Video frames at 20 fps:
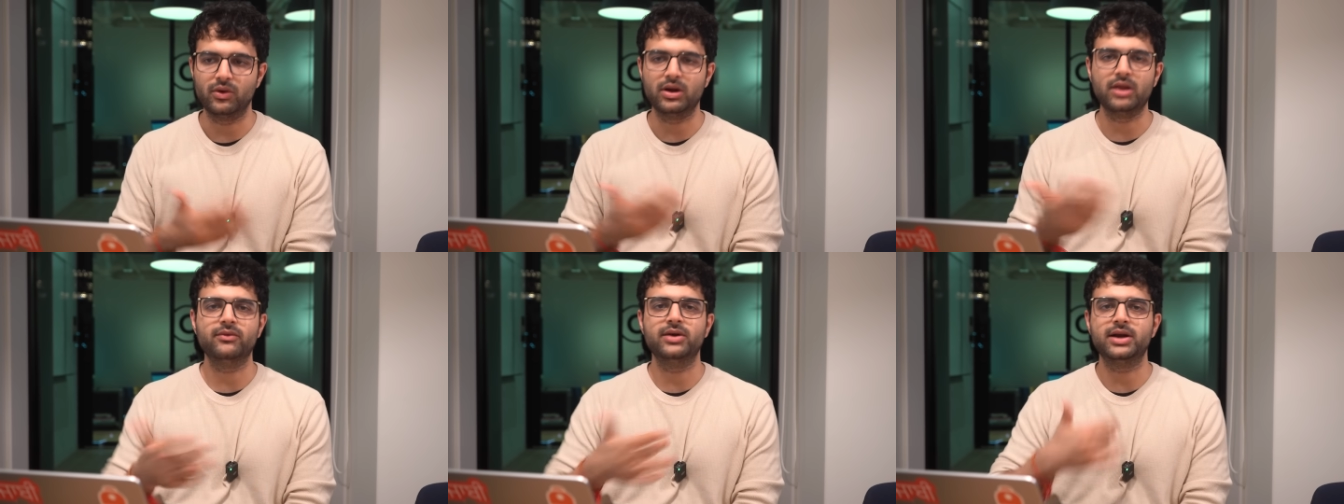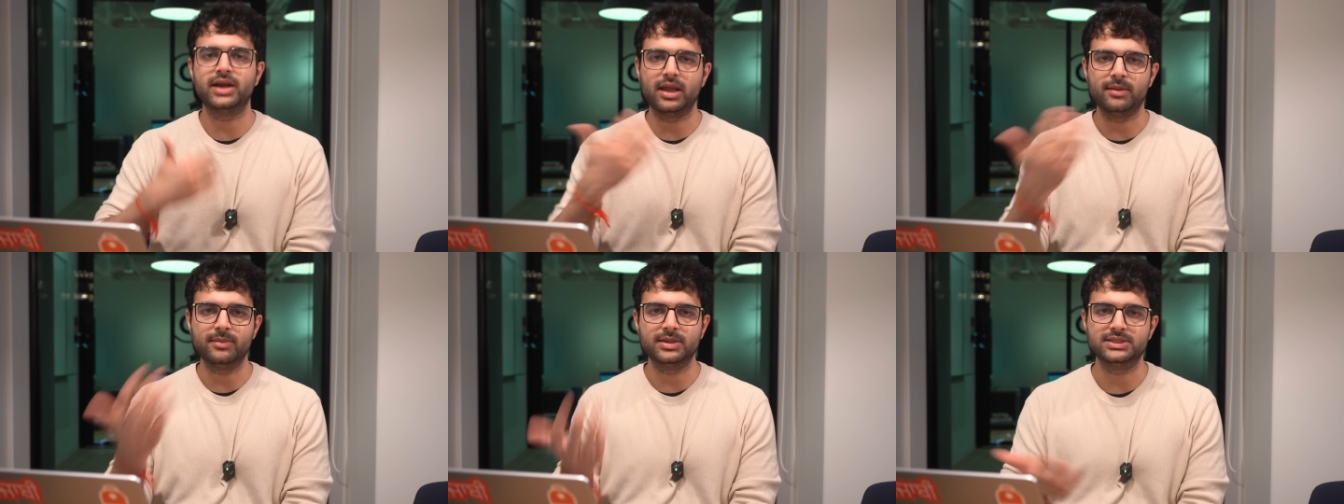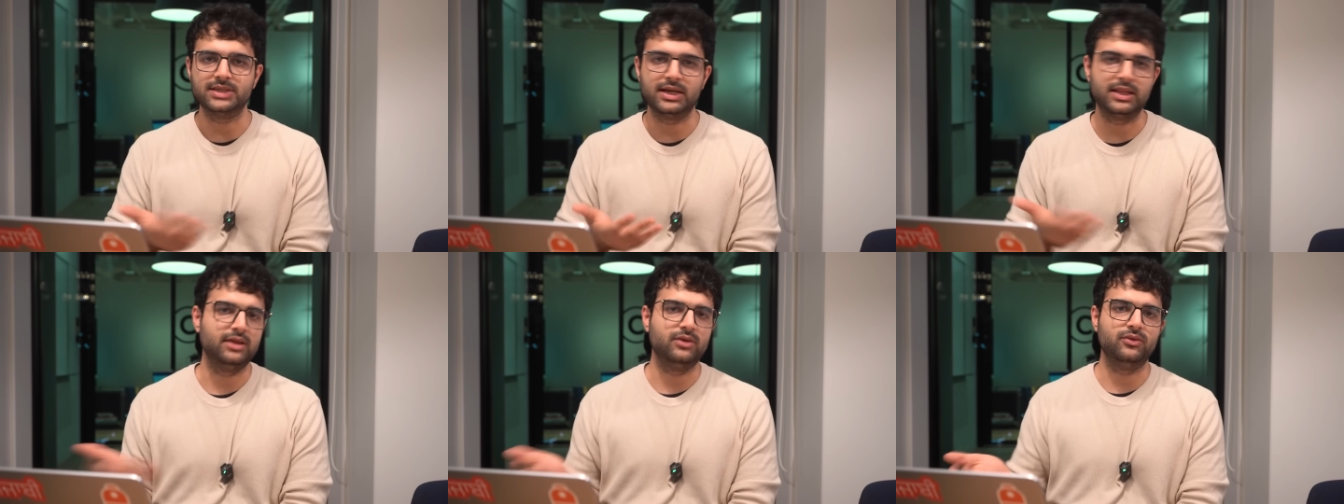whatever time I
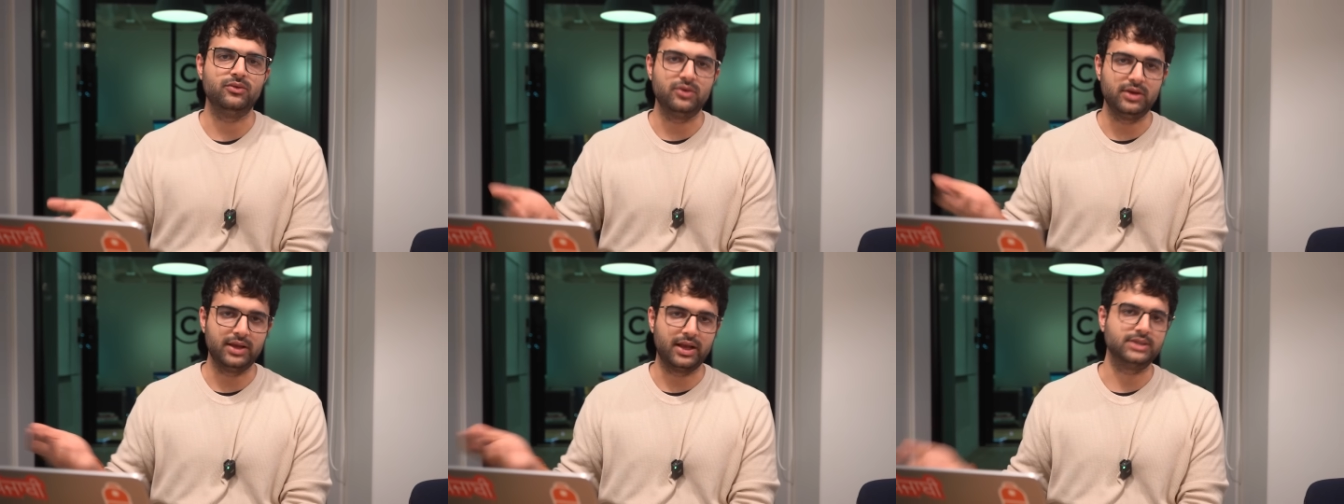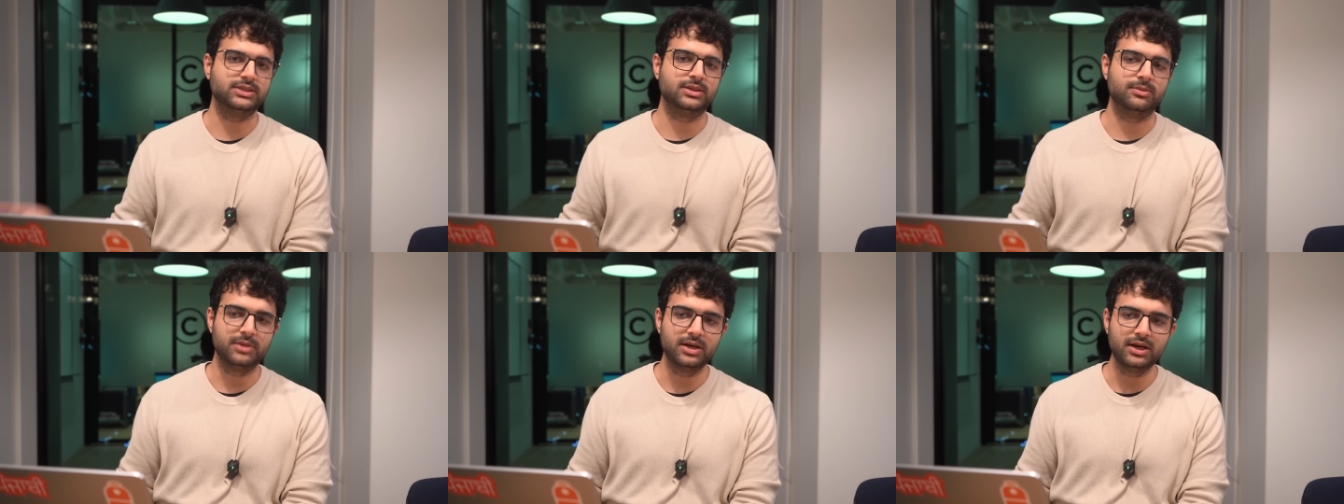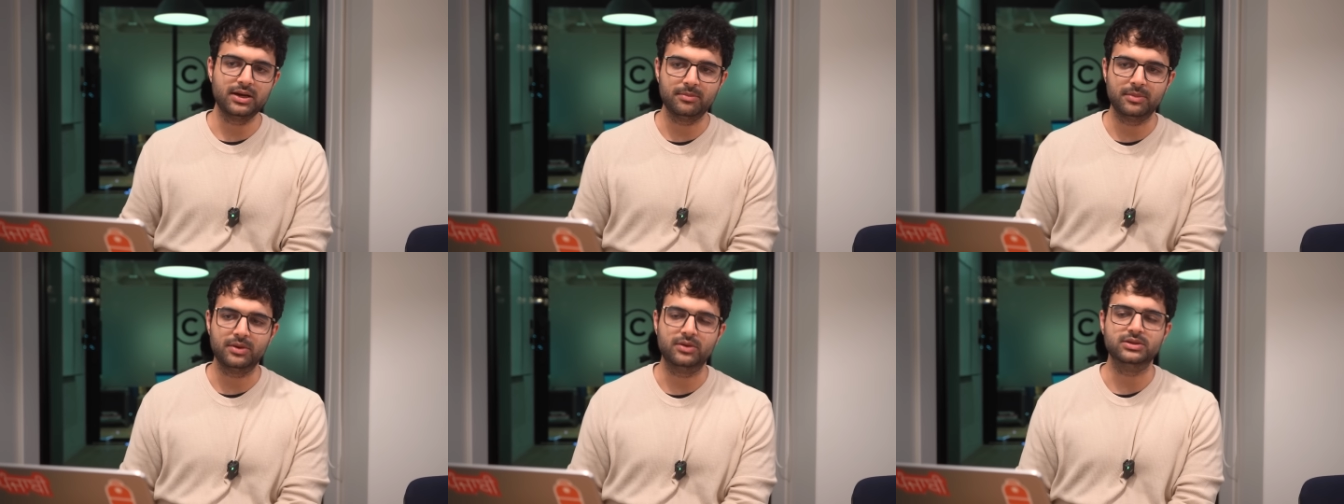said, they usually
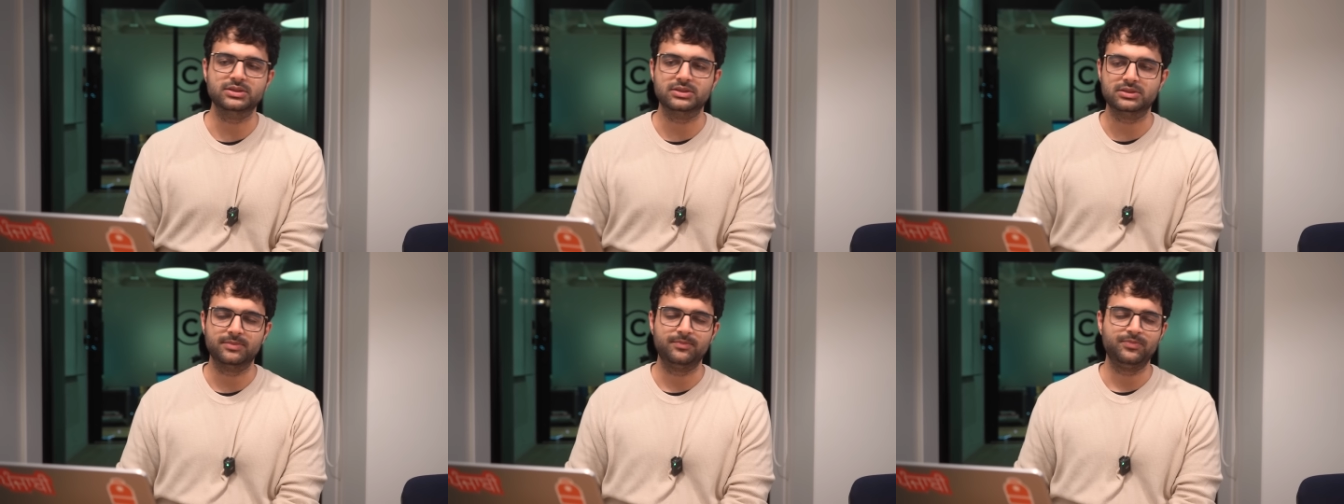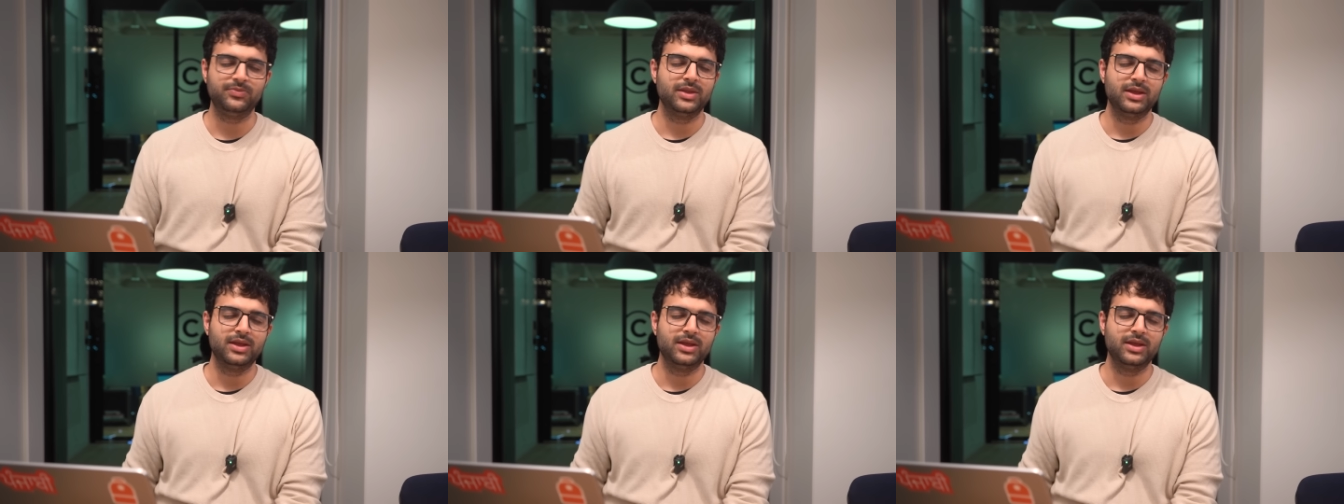accepted because